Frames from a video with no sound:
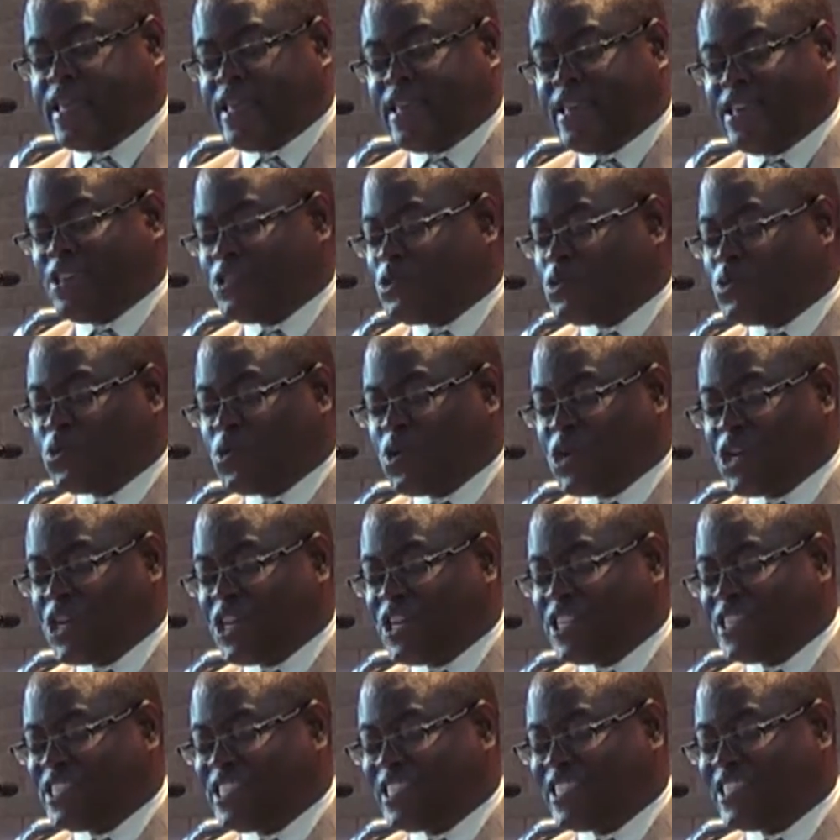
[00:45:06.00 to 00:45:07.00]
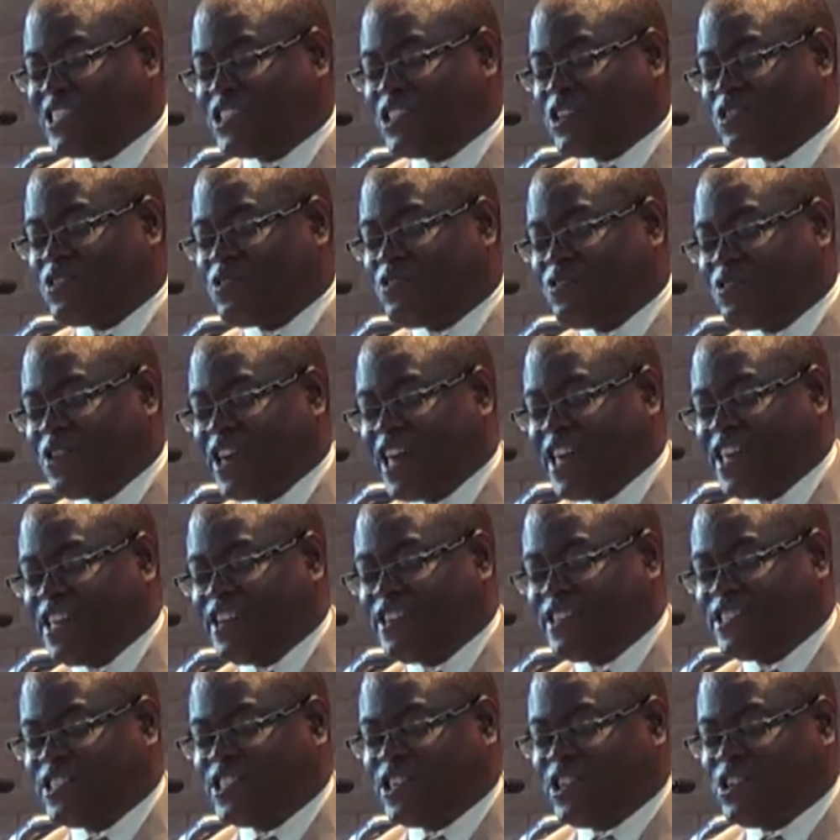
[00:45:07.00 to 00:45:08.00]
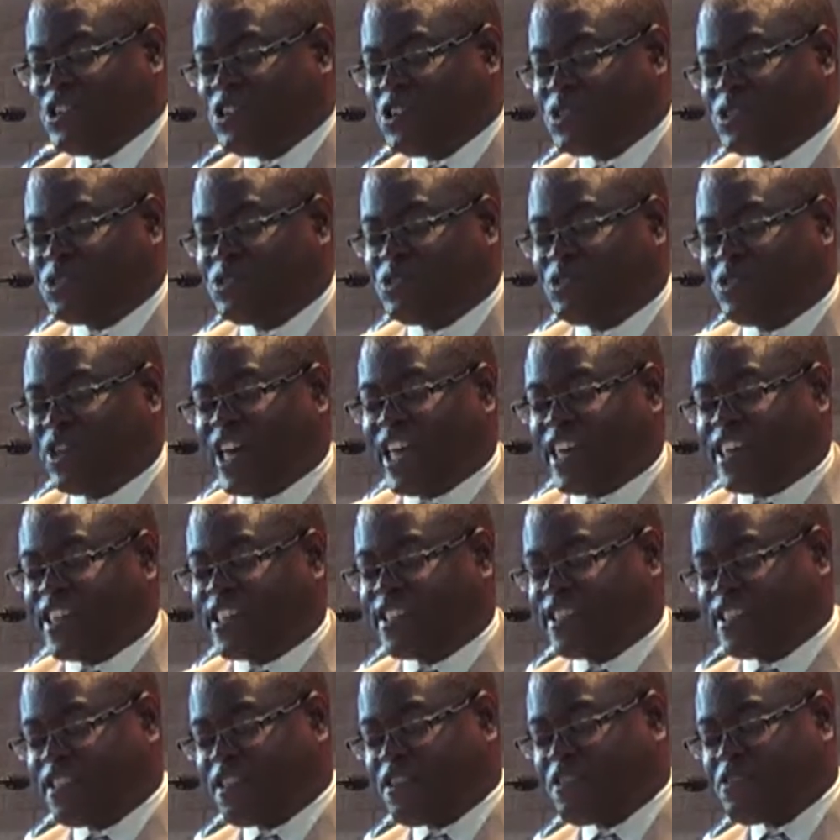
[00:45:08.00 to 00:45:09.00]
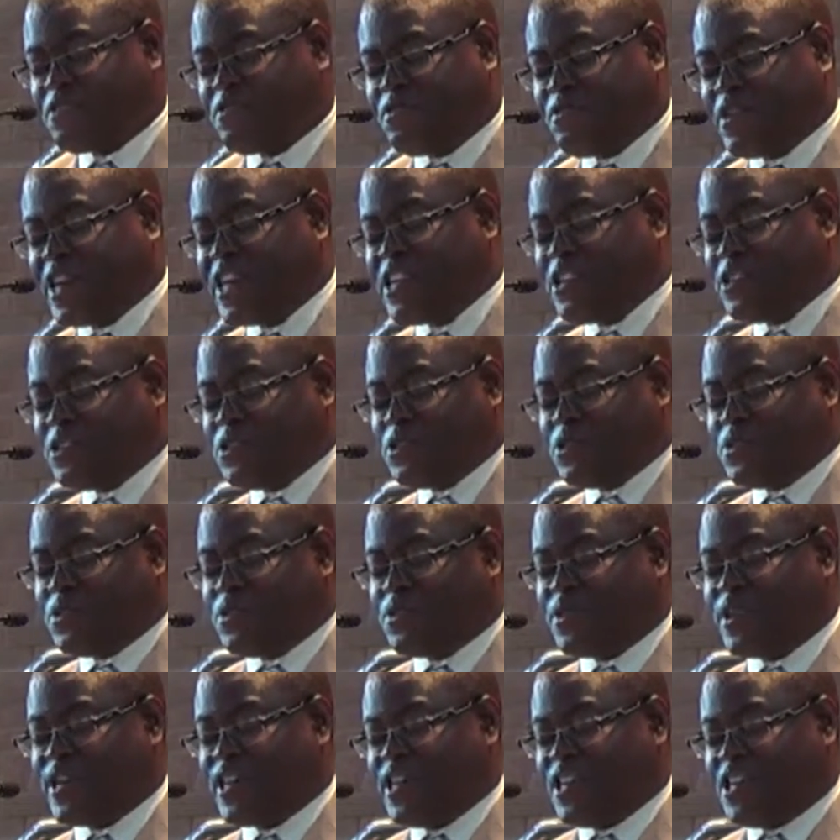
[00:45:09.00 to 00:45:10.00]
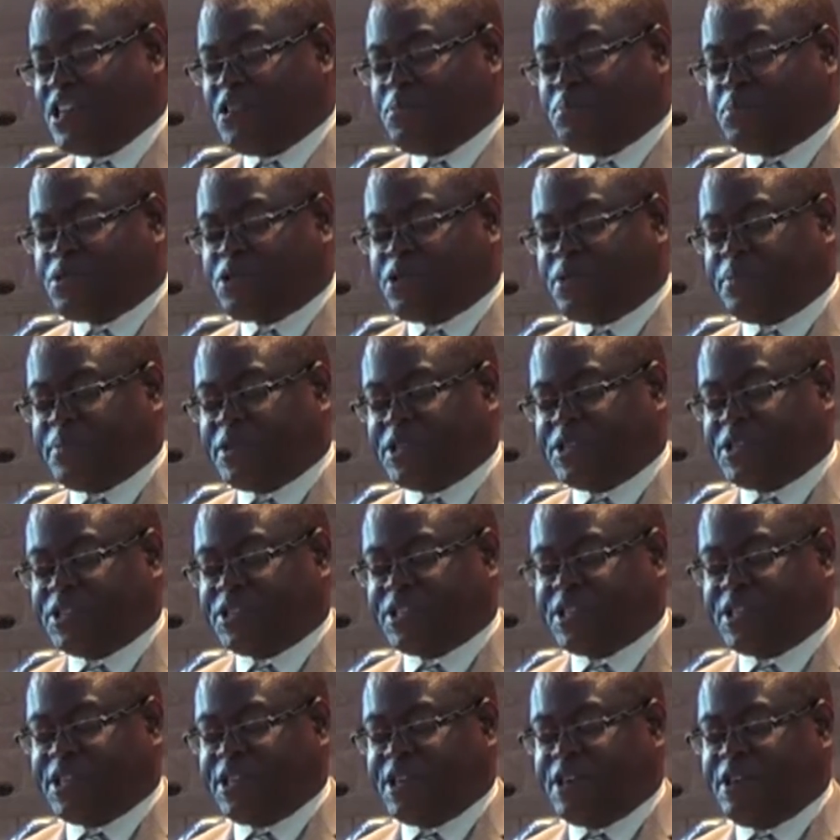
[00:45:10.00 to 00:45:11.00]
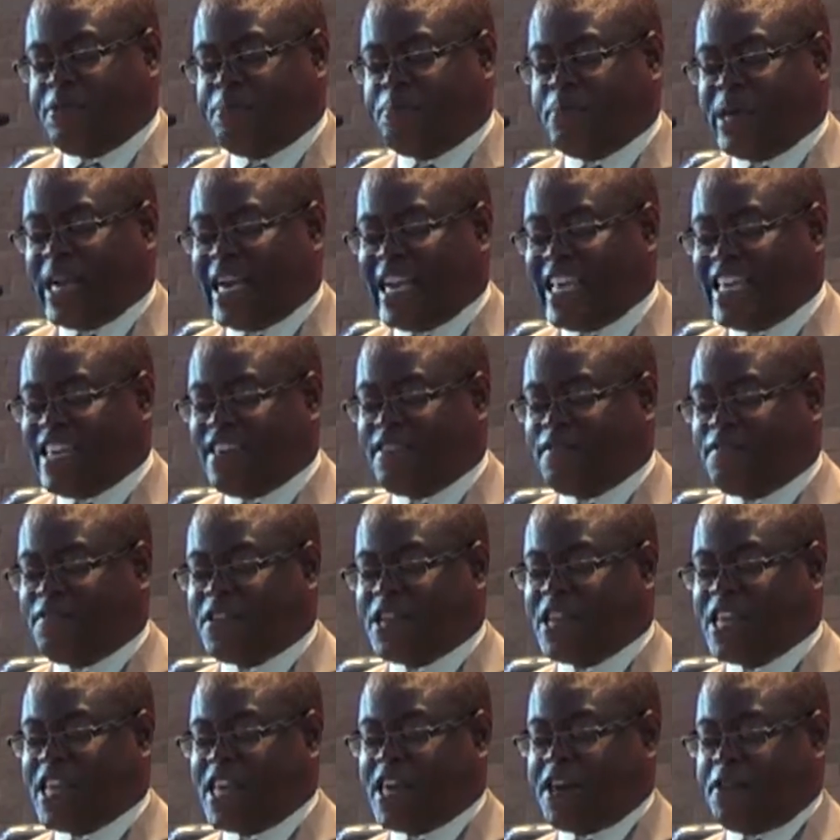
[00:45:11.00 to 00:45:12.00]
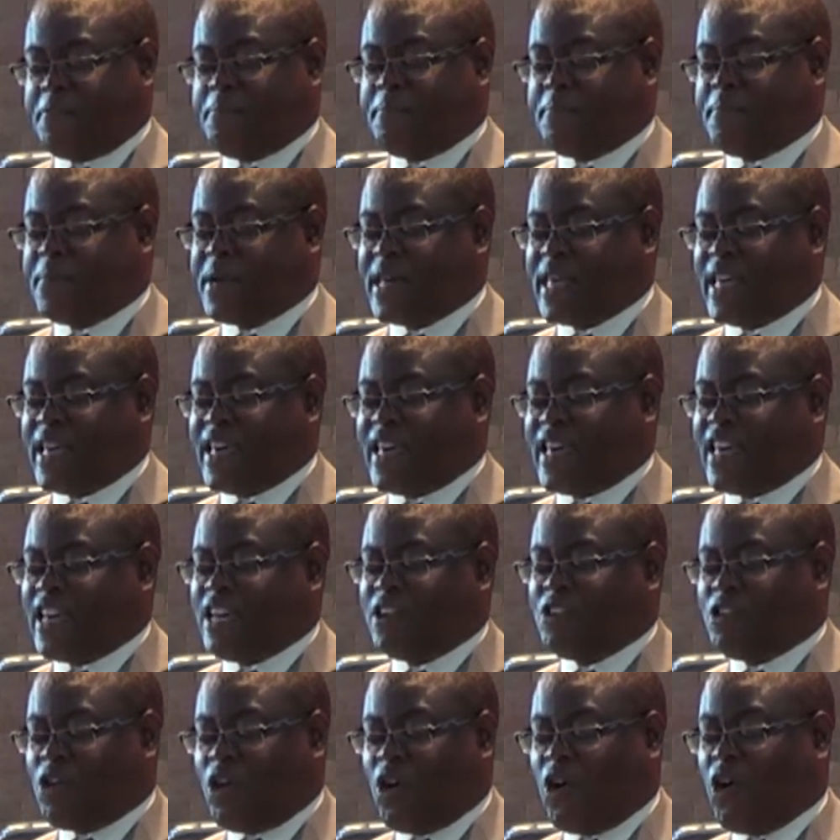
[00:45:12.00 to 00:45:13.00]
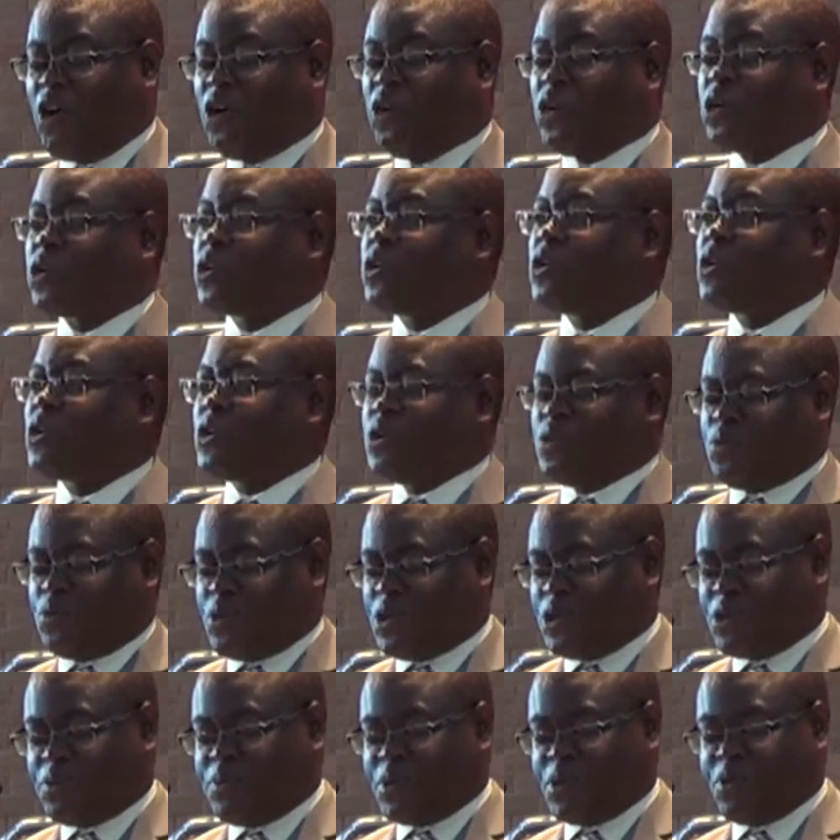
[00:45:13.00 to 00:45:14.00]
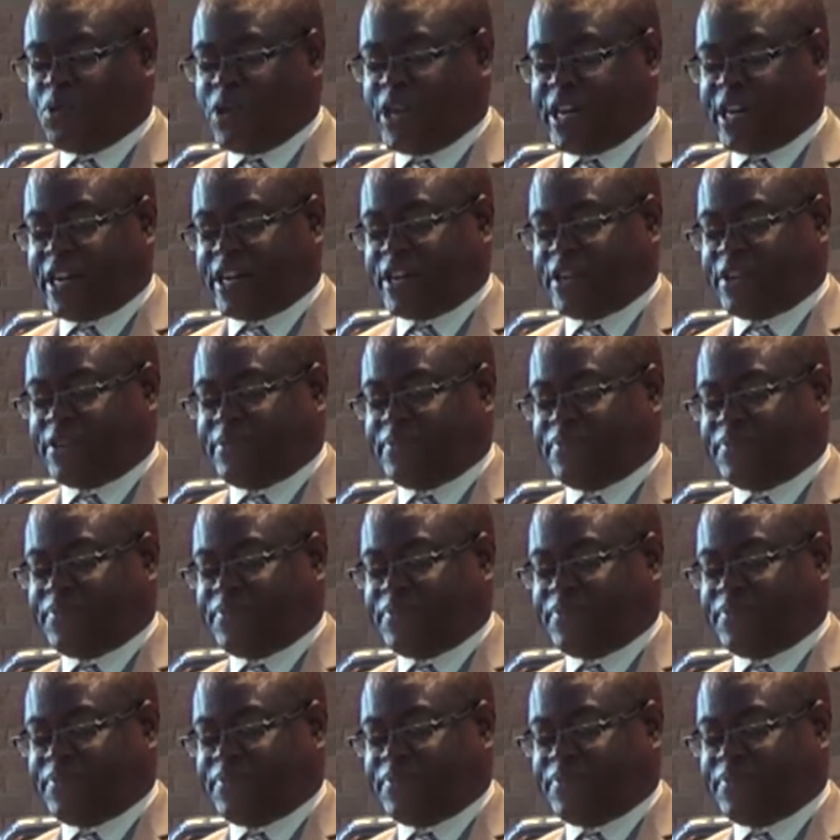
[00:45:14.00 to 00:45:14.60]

His word shall fail, shall not fail, fail you, he promised. Believe in him, and all will be well.